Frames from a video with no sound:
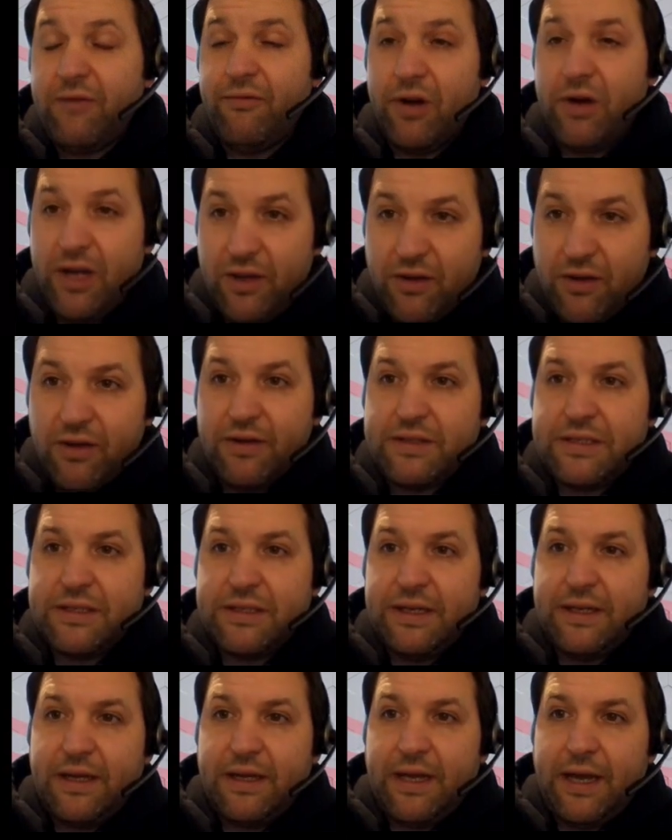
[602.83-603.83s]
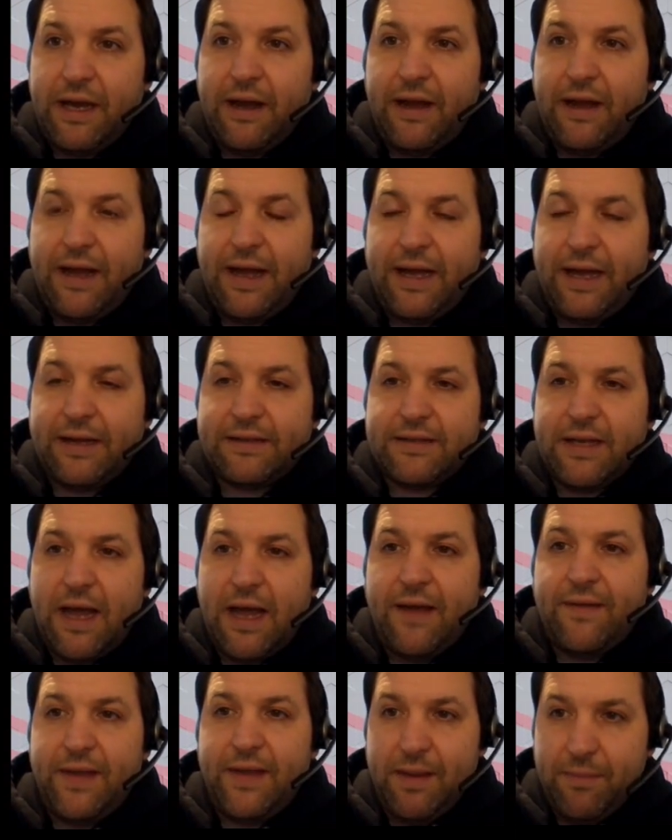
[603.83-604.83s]
really, really good at
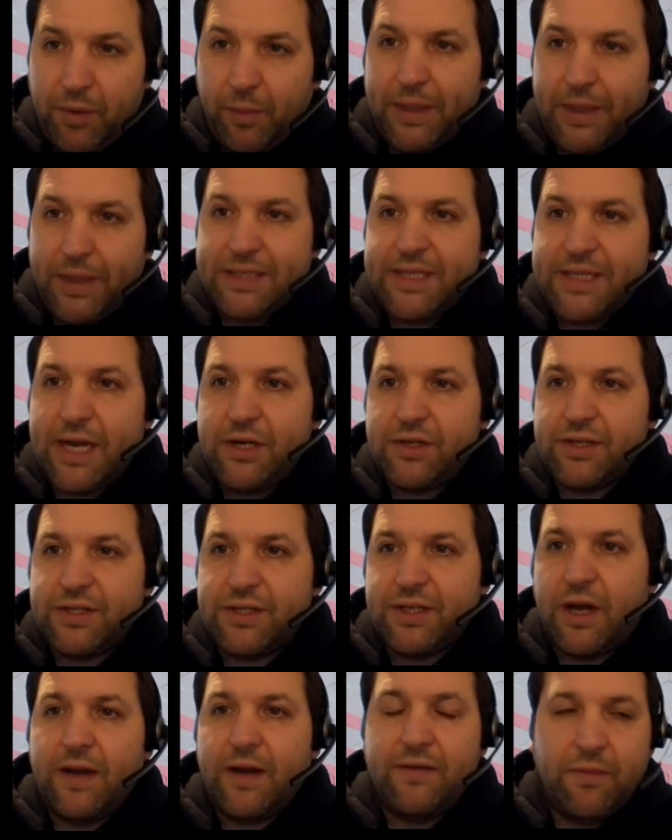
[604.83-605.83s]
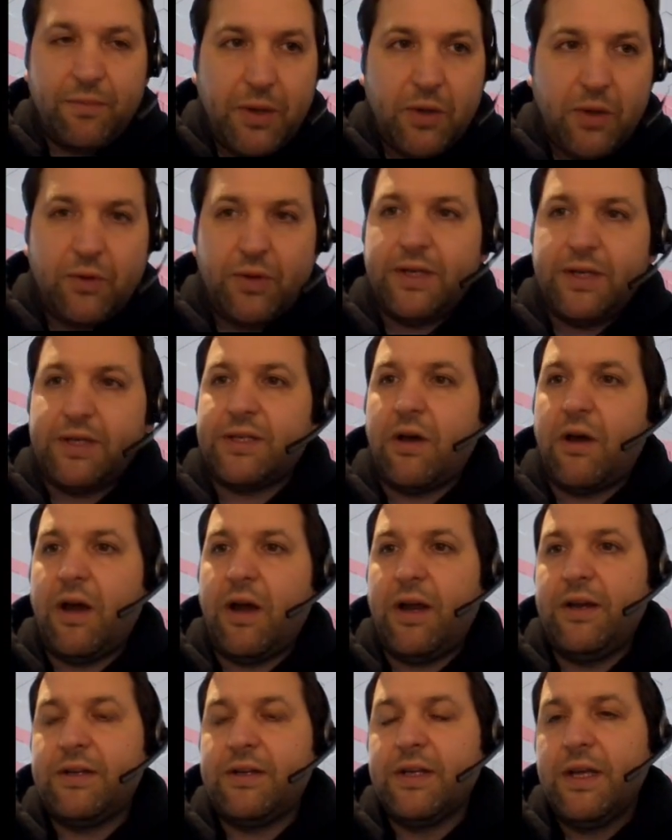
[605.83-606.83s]
the implementation side, the building
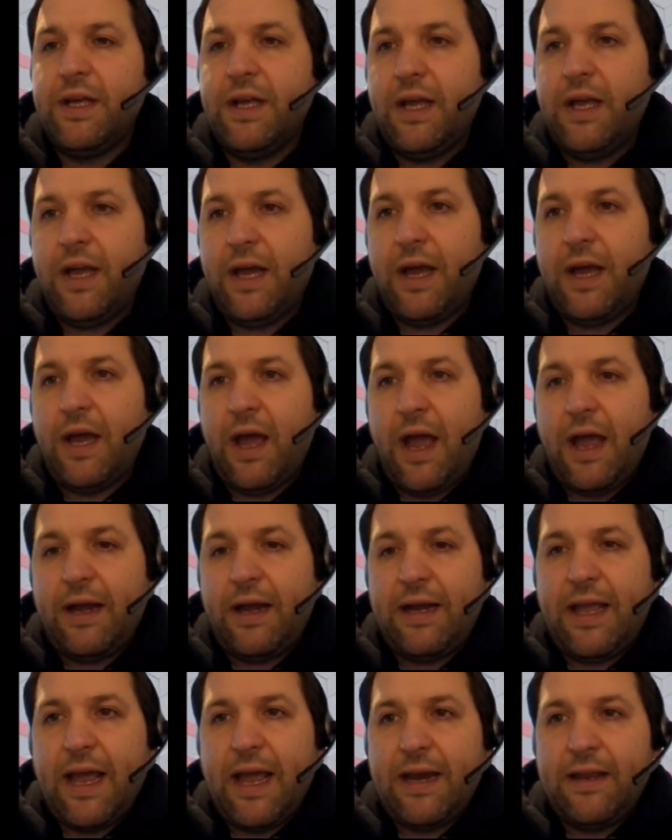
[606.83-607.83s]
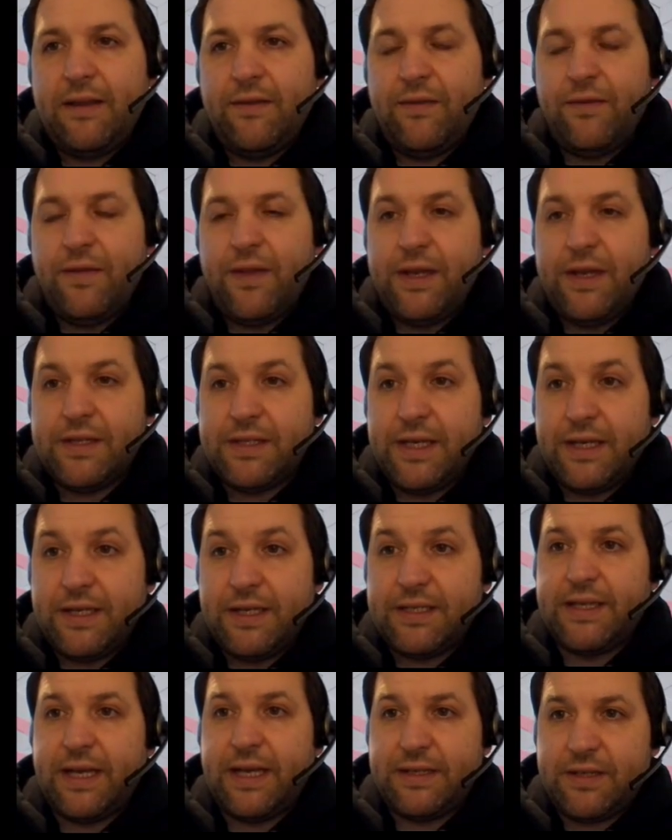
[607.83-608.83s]
side, and getting these
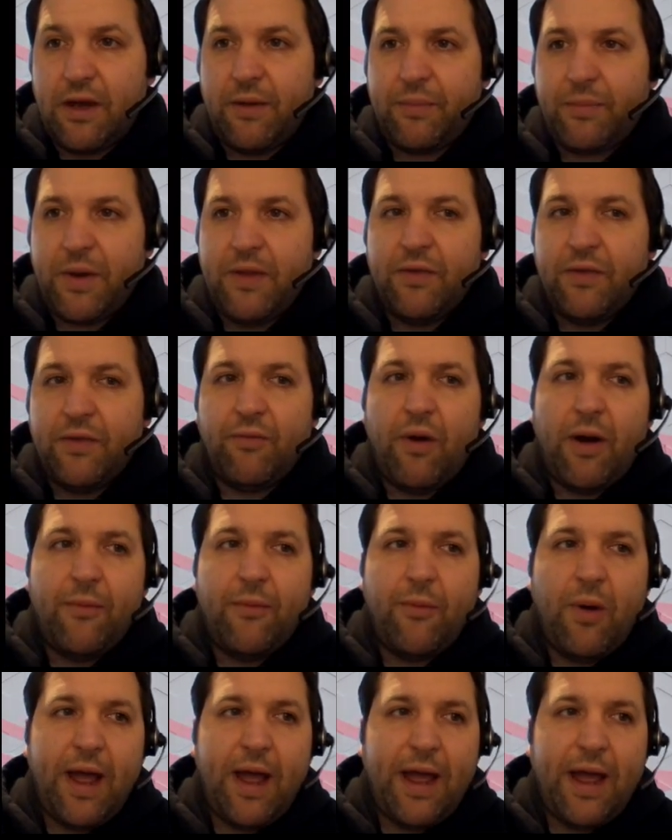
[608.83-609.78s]
things set up in the right